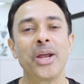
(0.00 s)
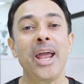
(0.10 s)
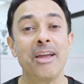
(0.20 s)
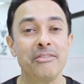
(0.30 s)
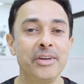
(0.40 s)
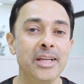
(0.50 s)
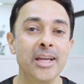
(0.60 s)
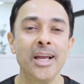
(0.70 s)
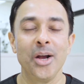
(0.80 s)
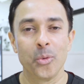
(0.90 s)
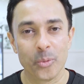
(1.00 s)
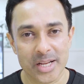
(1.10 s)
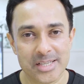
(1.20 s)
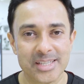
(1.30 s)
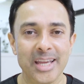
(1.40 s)
out every
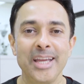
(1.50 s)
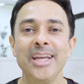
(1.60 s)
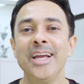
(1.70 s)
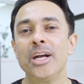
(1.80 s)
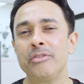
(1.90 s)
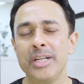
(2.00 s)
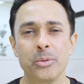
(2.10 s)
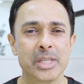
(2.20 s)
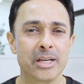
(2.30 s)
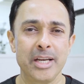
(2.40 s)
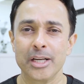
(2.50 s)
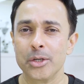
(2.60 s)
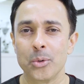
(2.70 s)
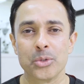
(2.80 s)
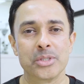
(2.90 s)
Wednesday filled with clinical
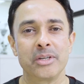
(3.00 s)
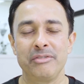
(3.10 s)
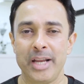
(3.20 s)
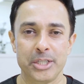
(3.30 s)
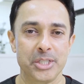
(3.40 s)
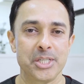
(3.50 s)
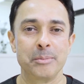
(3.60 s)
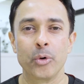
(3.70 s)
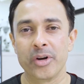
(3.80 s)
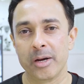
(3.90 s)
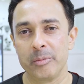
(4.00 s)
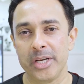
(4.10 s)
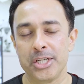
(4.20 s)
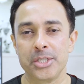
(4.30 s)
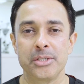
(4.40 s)
notes, reflections, book
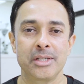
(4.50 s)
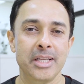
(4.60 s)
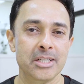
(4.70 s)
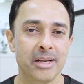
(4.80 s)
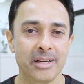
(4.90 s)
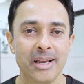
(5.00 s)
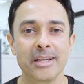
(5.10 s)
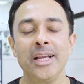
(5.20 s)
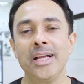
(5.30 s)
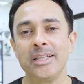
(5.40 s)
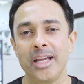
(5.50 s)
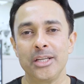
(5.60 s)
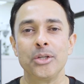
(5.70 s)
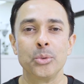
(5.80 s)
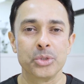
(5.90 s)
recommendations, things like that,
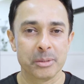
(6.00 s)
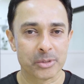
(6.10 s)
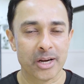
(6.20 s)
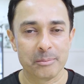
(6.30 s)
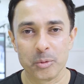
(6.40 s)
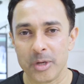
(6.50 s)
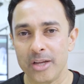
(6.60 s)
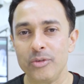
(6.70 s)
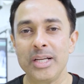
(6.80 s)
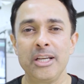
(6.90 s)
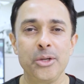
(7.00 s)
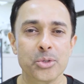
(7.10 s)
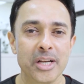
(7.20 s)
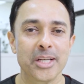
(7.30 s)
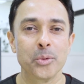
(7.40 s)
then do subscribe to my weekly
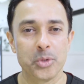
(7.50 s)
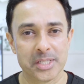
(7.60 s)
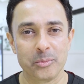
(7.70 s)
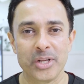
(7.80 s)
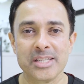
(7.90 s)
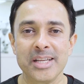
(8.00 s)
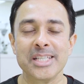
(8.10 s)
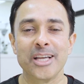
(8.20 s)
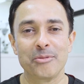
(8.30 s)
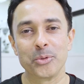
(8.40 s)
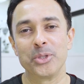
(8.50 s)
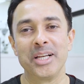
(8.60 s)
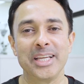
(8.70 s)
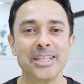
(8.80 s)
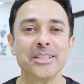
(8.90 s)
newsletter, Wisdom Wednesdays. I've put
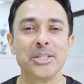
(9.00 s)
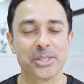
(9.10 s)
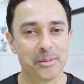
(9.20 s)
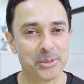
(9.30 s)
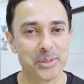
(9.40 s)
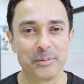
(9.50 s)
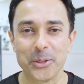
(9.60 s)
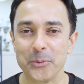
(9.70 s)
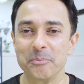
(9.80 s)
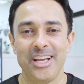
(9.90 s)
the link in the description below.